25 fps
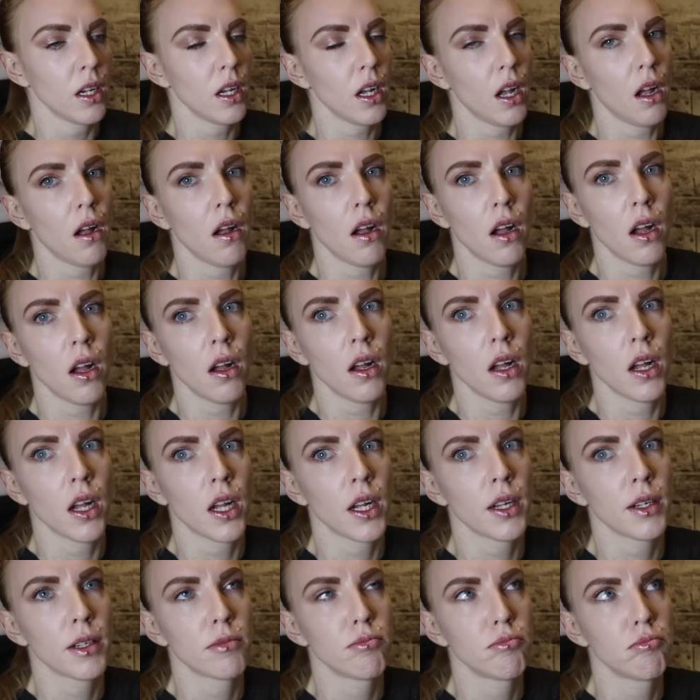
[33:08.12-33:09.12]
Uh,
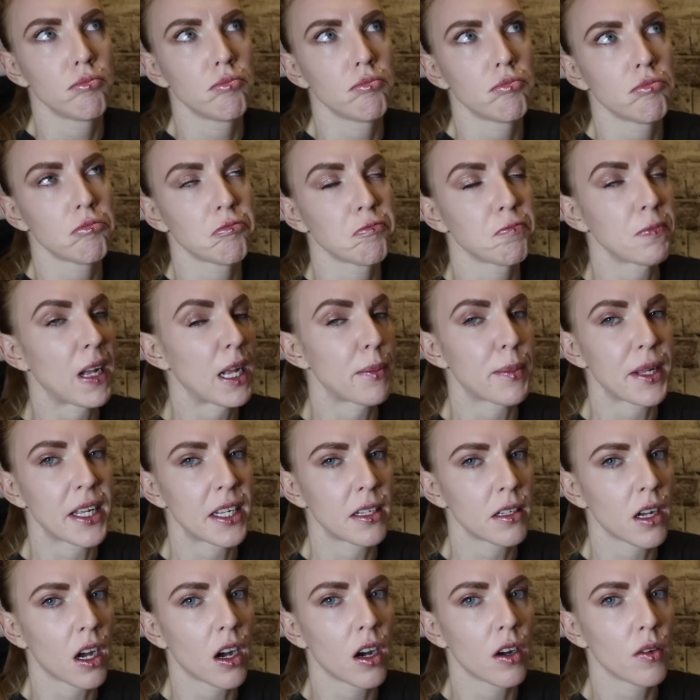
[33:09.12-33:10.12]

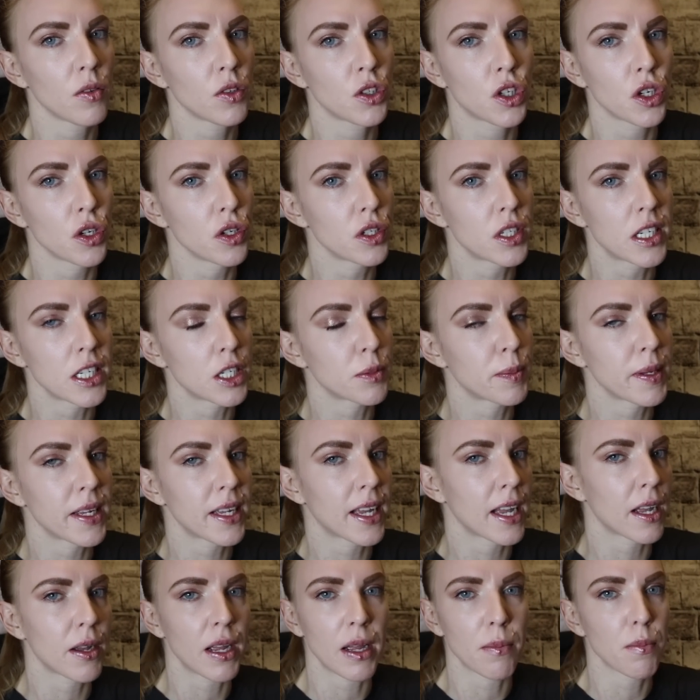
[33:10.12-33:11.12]
maybe. Usually
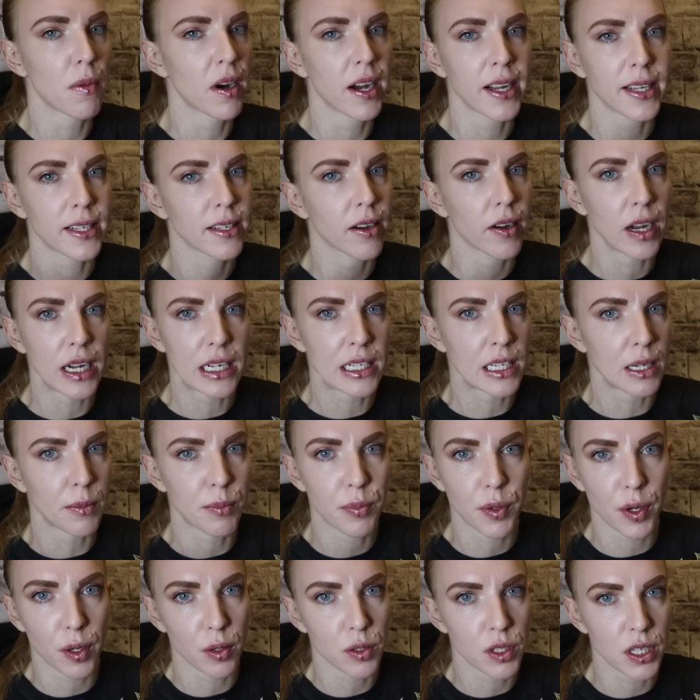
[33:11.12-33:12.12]
speaking, in my dieting
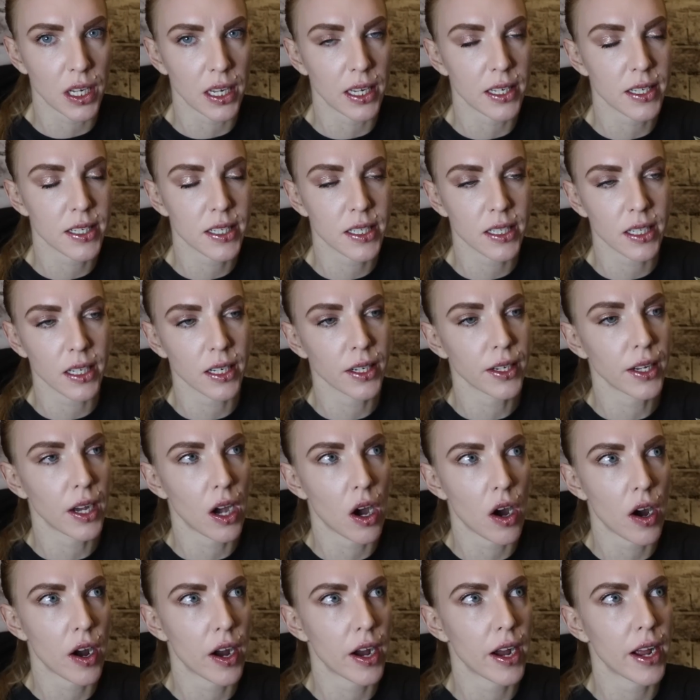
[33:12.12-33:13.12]
process,
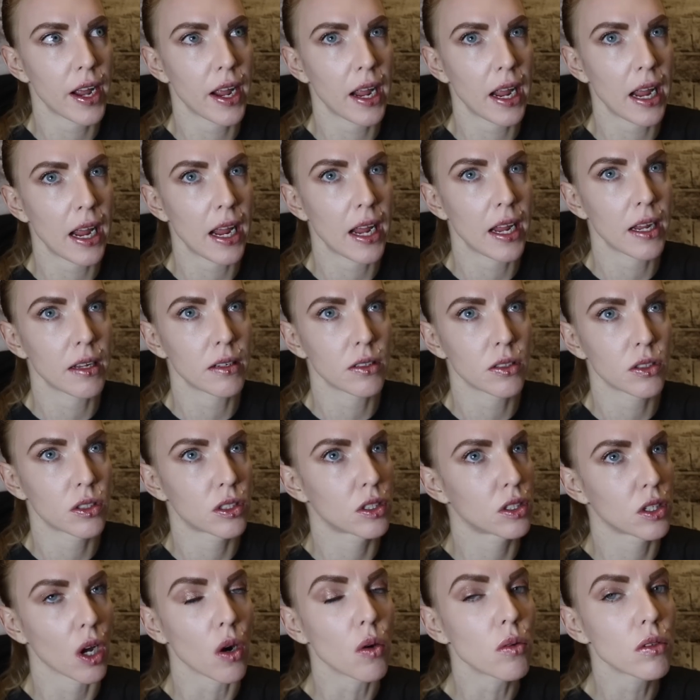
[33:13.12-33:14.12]
I
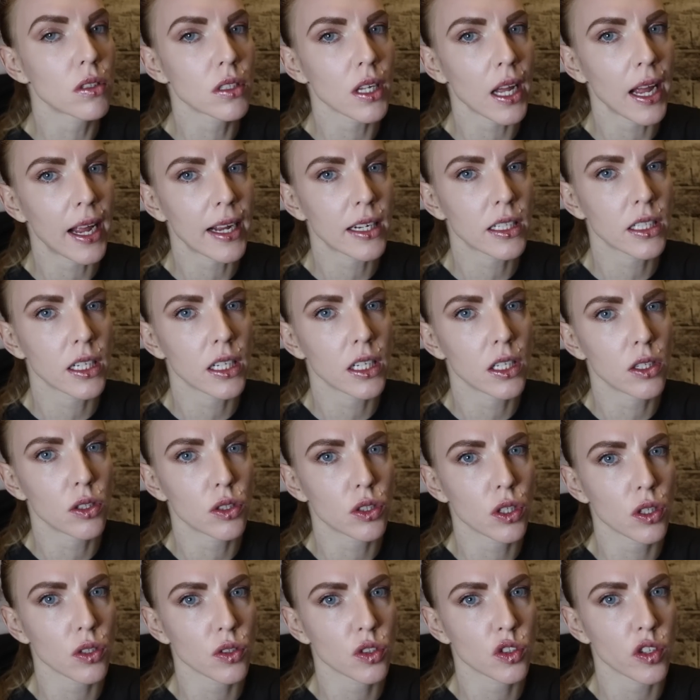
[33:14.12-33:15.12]
don't actually
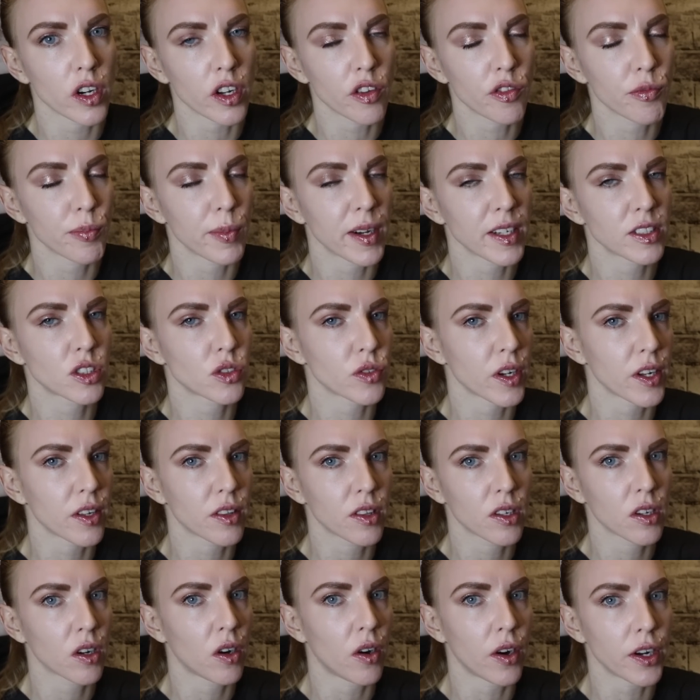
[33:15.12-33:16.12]
lose a lot of strength. My
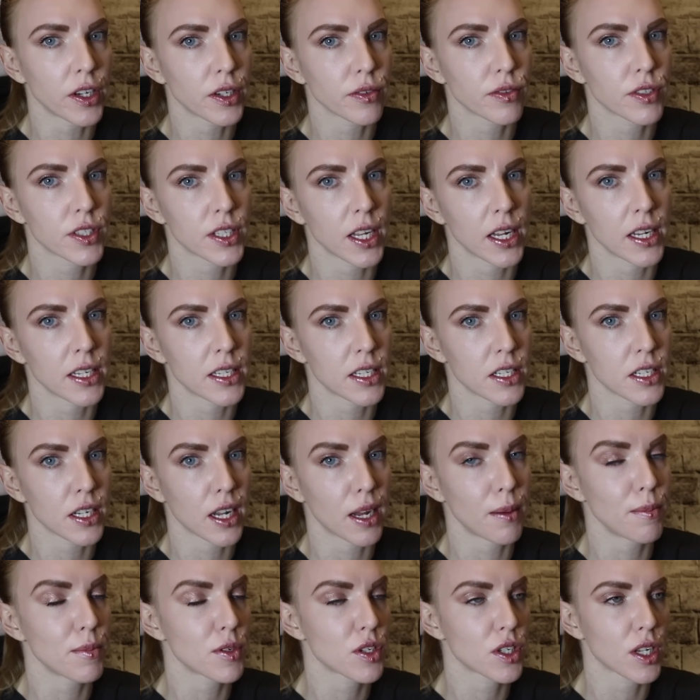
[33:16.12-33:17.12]
strength kind of stays the
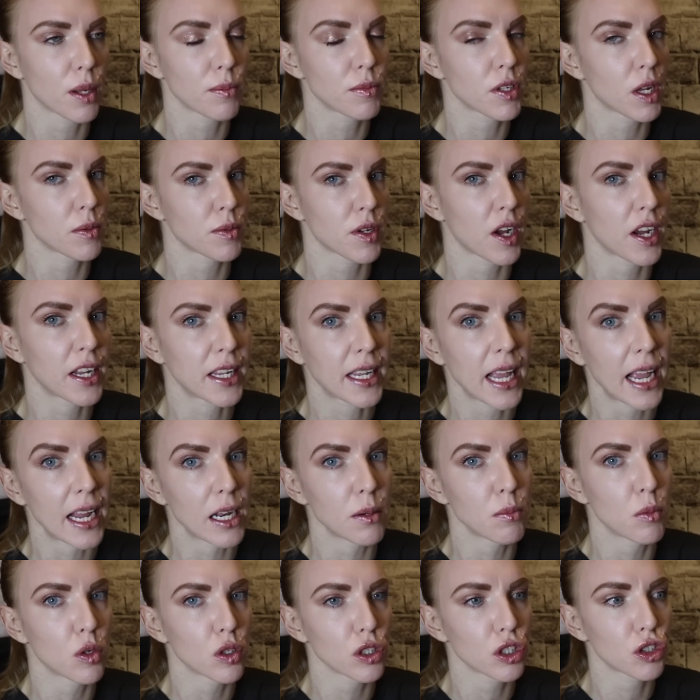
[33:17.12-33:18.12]
same. Sometimes I
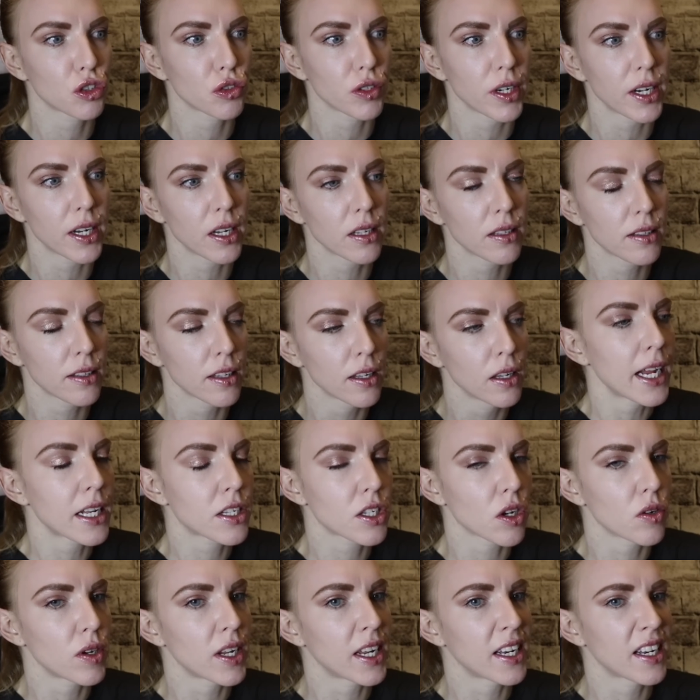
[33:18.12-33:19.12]
gain more strength.
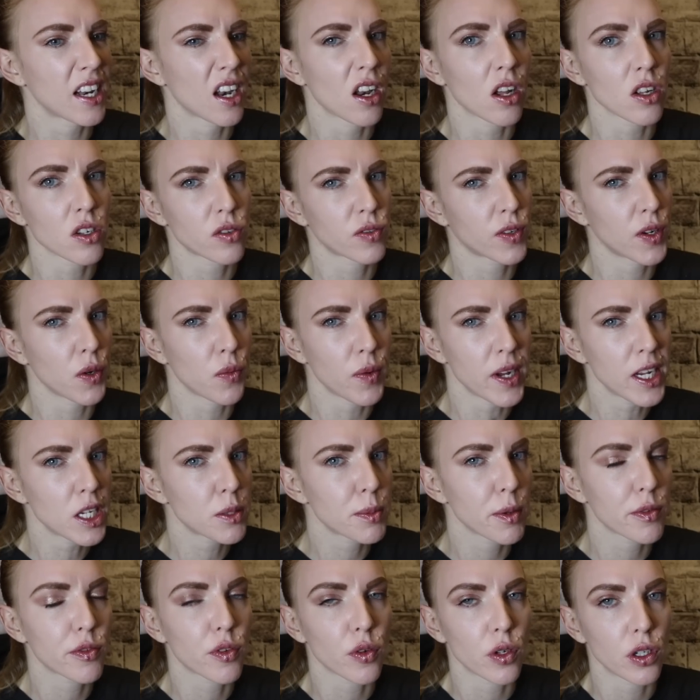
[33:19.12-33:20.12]
It's only in the last few weeks
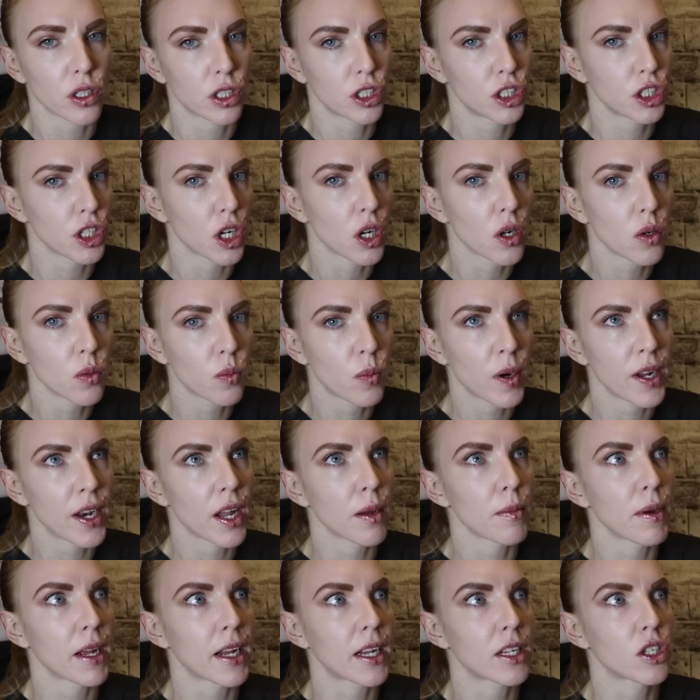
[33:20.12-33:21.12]
before a show when
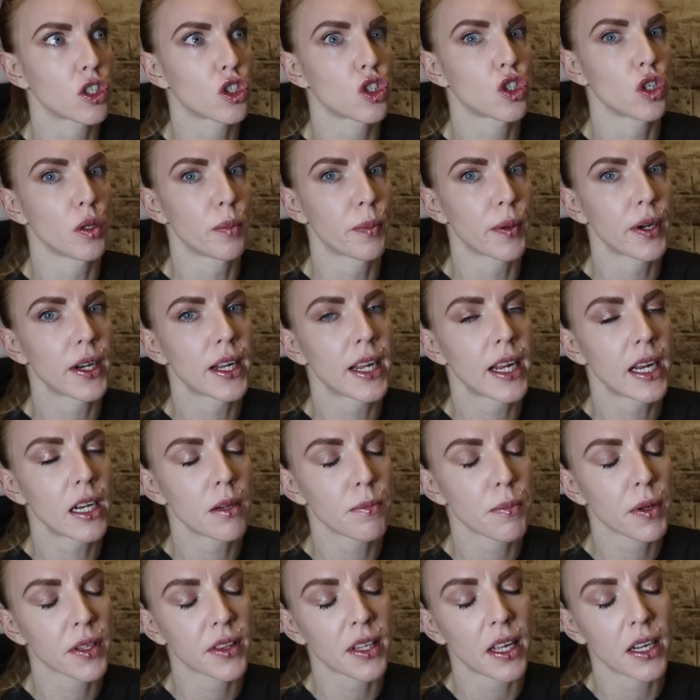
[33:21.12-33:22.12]
I'm like super
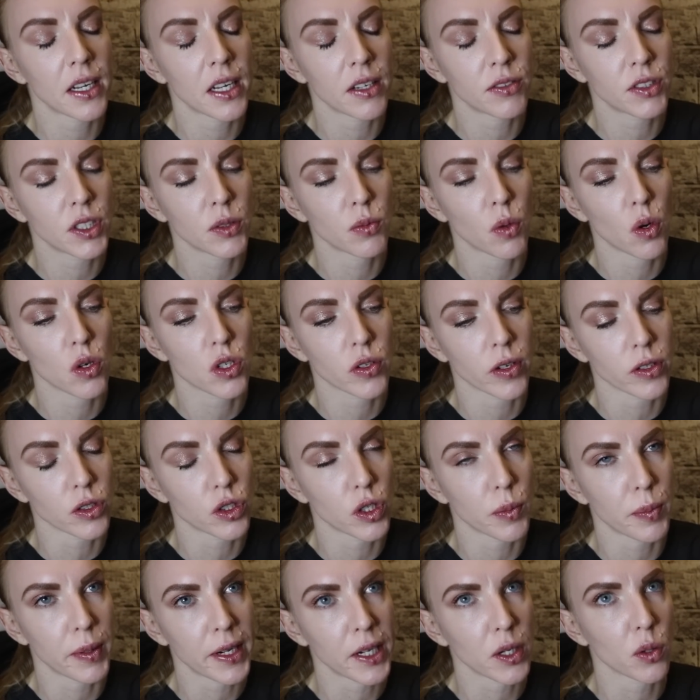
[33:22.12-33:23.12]
lean. But then if she walks around
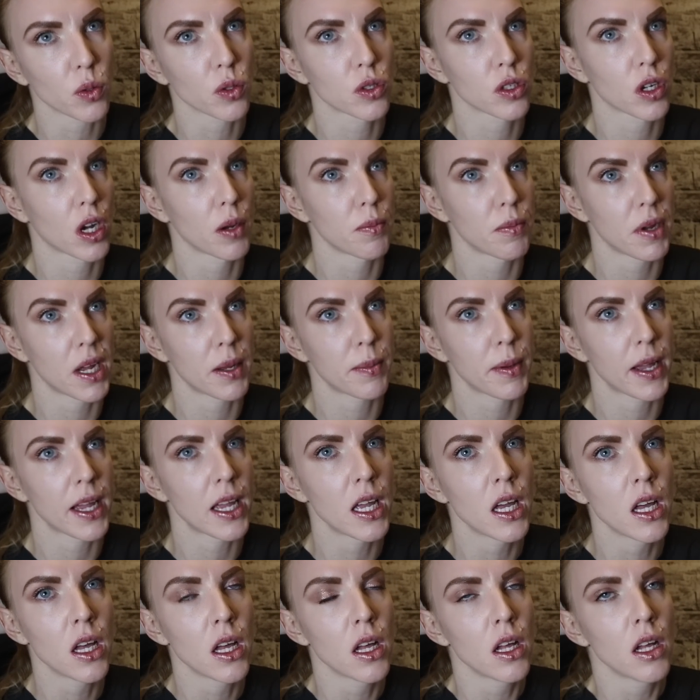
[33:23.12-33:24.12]
super lean all the time, maybe.